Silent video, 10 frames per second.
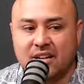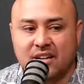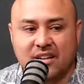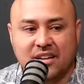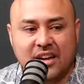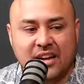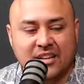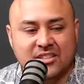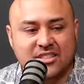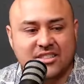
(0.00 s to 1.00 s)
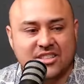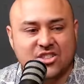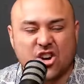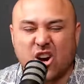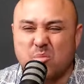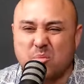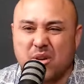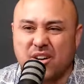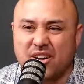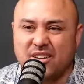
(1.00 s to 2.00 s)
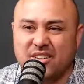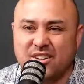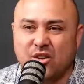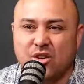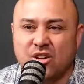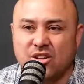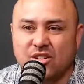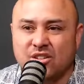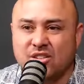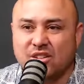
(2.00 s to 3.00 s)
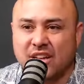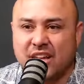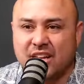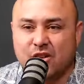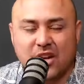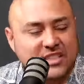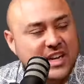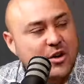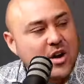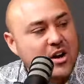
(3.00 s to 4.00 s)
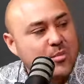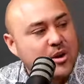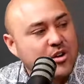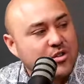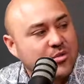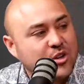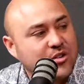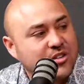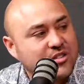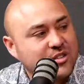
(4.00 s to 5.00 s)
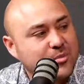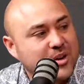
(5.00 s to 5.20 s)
and just this charm about it. You go to eat. You guys ate at Cracker Barrel when you were in the mainland?